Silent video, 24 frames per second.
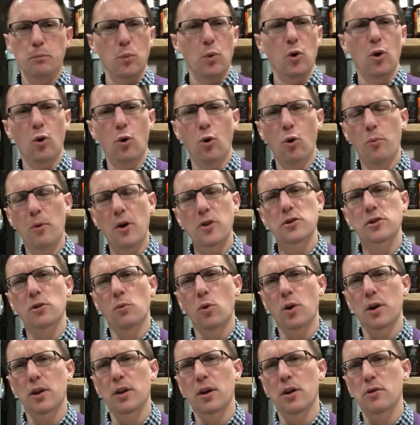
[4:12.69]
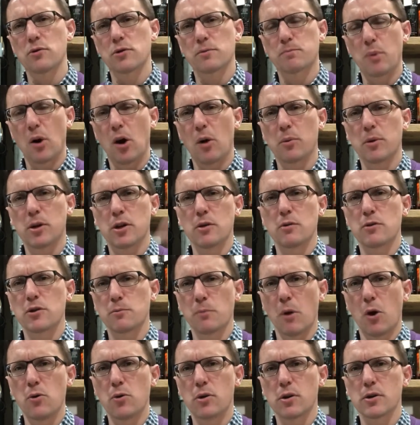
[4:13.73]
almost on one of those barbecue
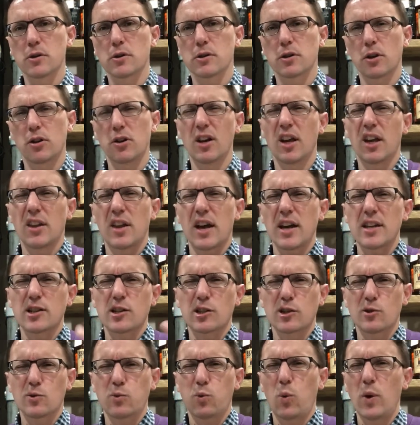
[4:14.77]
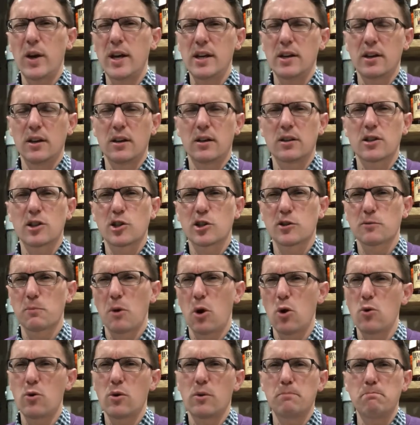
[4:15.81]
smokers. So you get that sweet
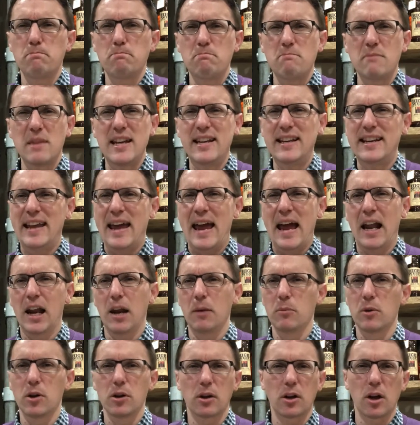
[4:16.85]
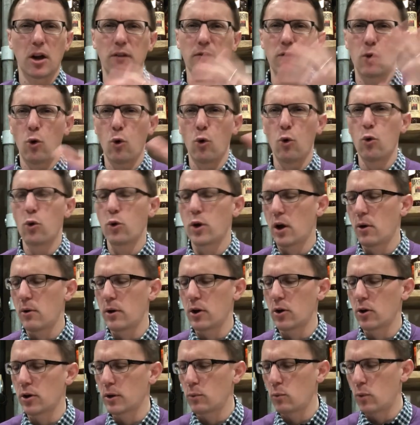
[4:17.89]
smoke meat element kind of all
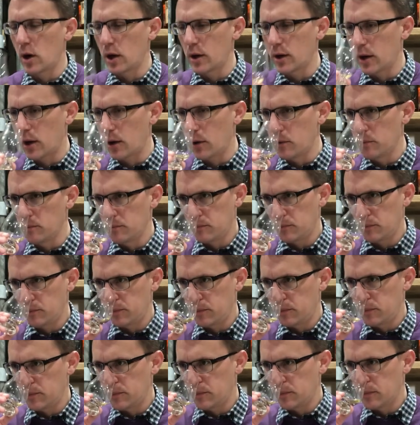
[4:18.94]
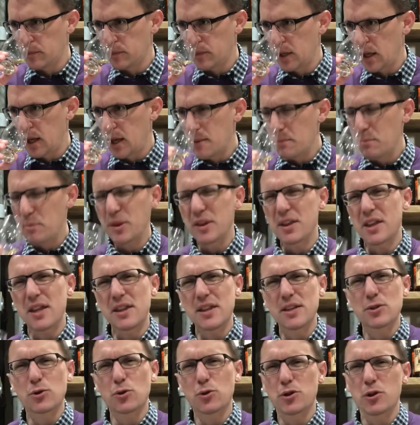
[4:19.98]
going on in one go. But then
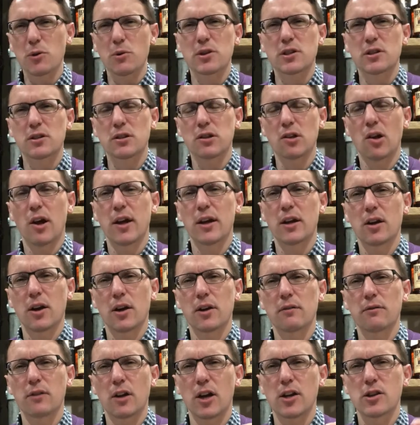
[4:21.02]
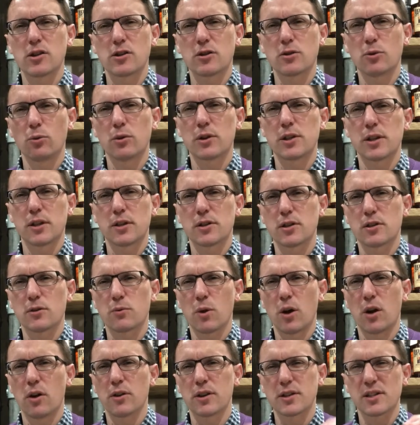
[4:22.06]
there's also a slight kind of like saltiness as
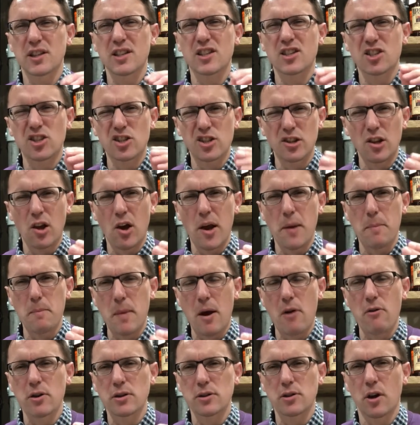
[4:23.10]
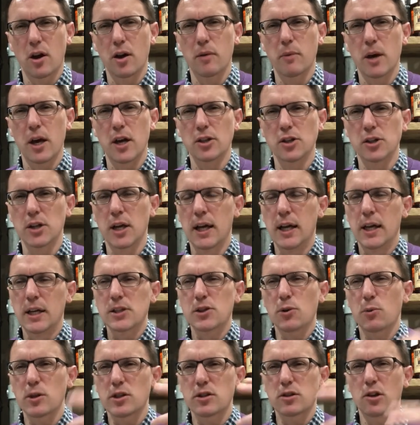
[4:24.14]
well. There's a slight maritime edge.
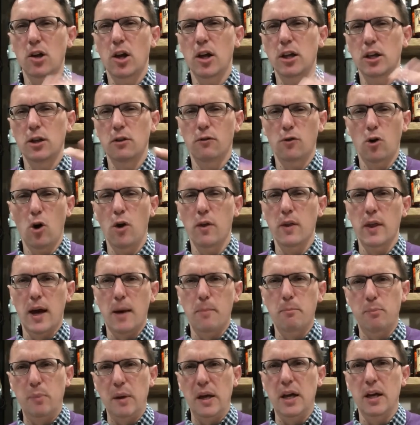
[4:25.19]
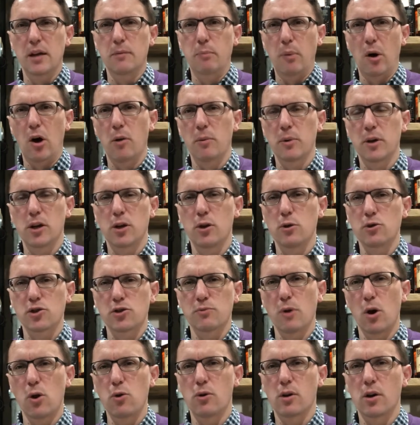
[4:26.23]
So it's like you've got that big barbecue
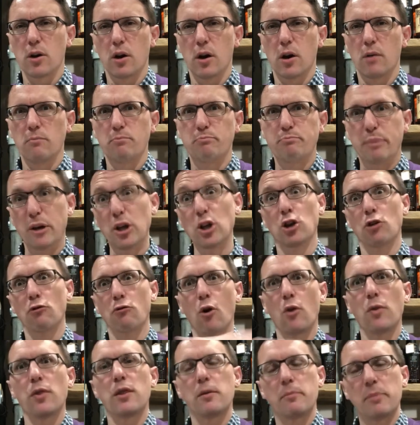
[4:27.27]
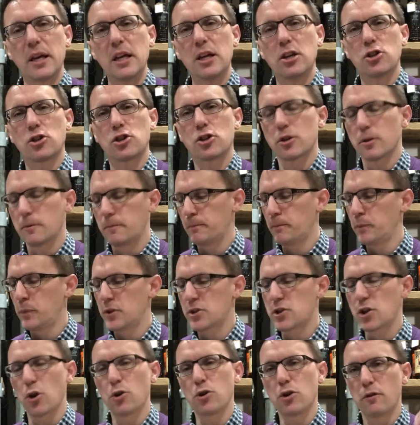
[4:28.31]
smoker, but you're on the beach.
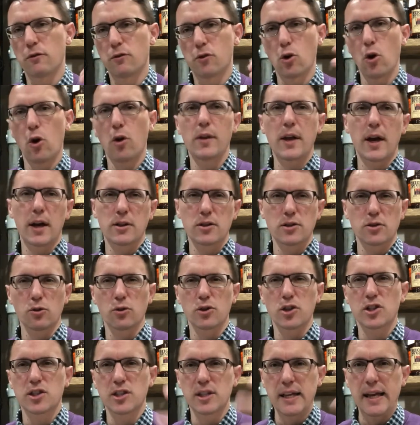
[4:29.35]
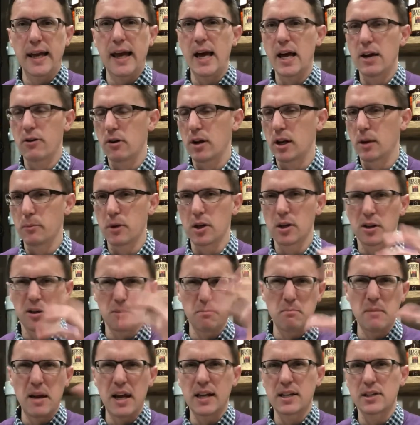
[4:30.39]
So you've got that sort of sea air element
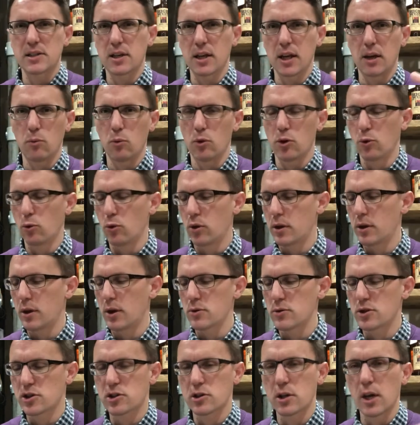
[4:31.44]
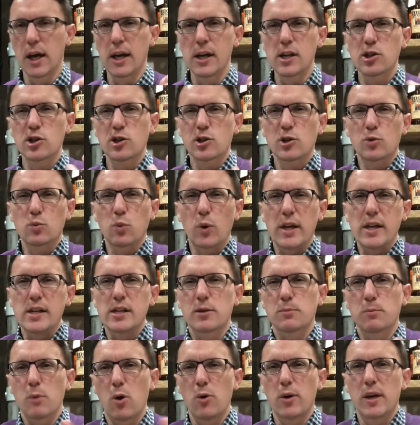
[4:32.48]
mixing in with all of those sweet,
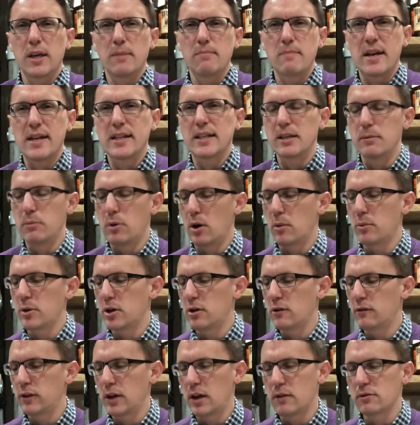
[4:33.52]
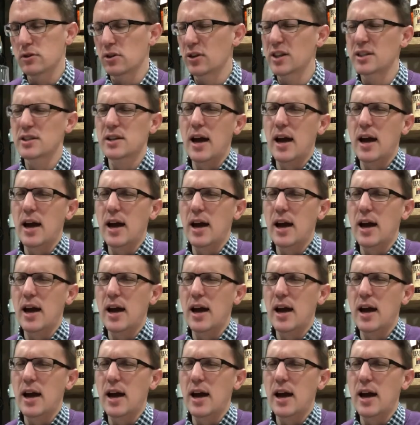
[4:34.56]
smoky, meaty barbecue flavors on it. It's